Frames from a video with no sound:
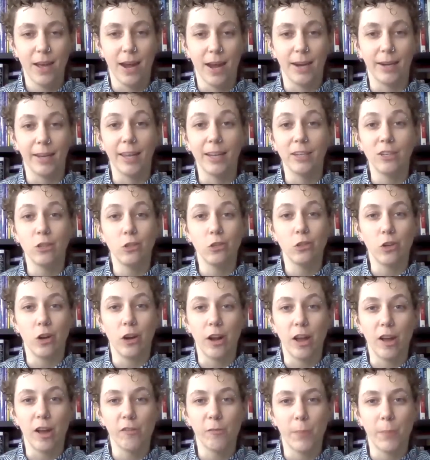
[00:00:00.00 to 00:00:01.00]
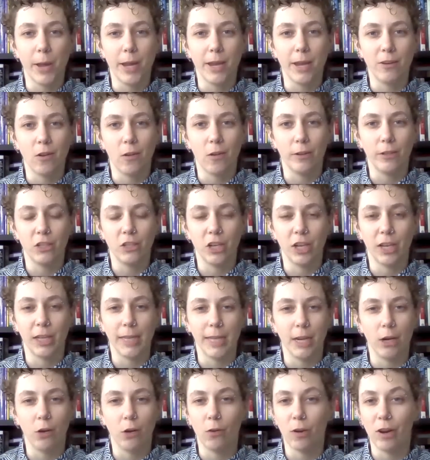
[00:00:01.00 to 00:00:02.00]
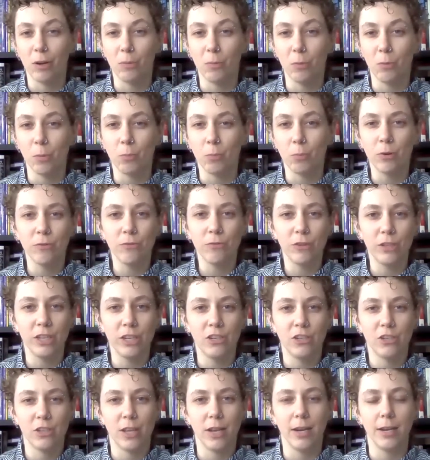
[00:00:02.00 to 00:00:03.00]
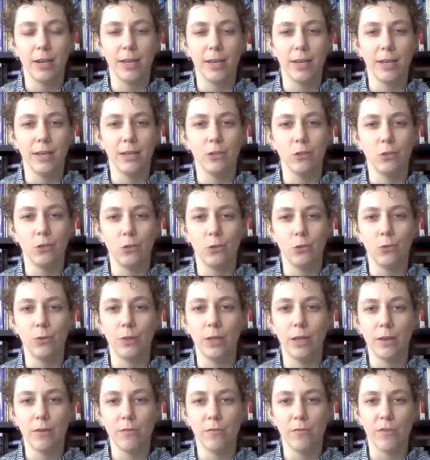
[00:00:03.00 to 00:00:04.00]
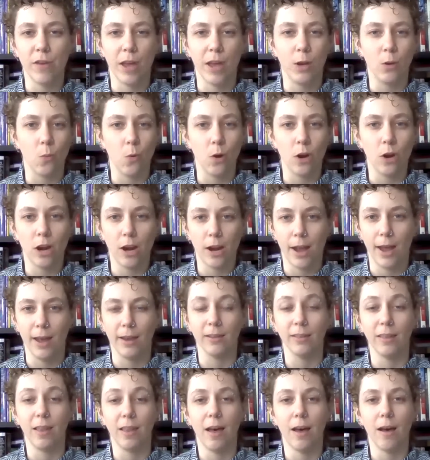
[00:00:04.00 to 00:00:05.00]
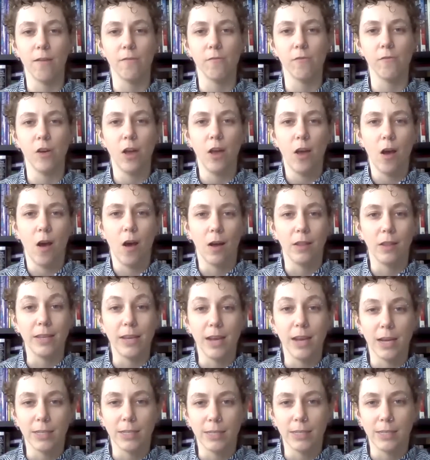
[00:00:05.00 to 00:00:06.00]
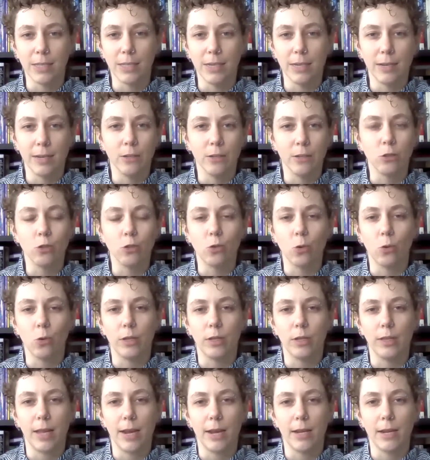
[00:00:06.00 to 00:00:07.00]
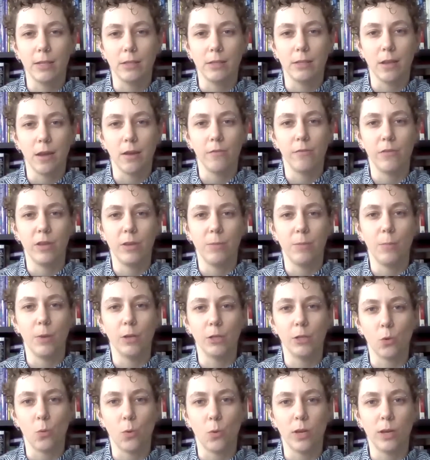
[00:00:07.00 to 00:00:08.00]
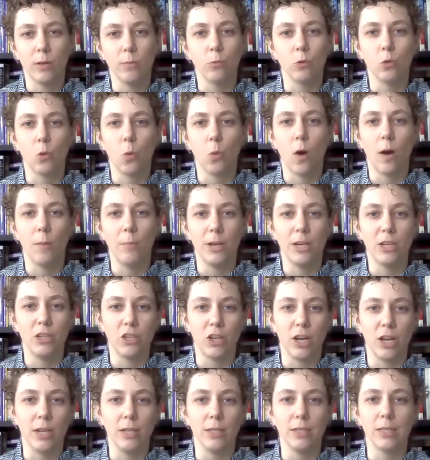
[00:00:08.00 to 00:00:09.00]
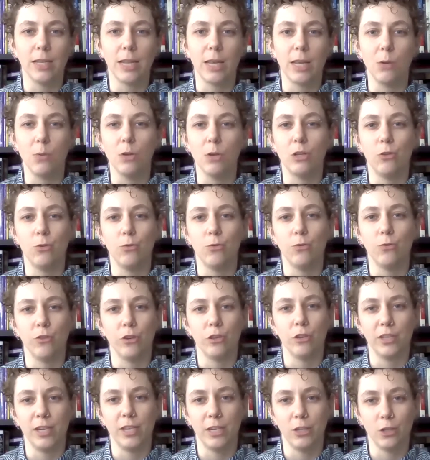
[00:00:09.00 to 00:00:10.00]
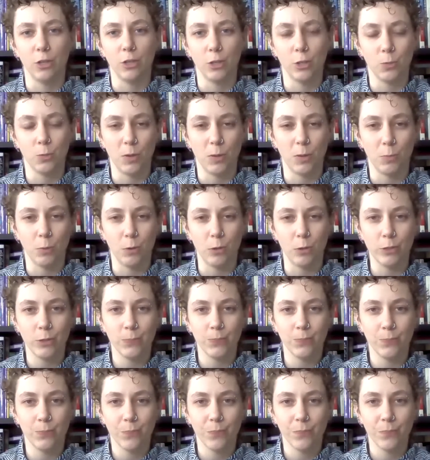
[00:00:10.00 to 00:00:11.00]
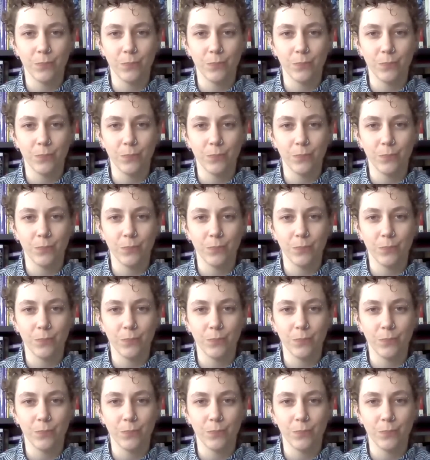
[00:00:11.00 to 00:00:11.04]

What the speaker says: I'd like to start off by acknowledging the incredible privilege that it is to live and work and love on the unceded and stolen lands of the Musqueam, Squamish, and Tsleil-Waututh First Nations peoples.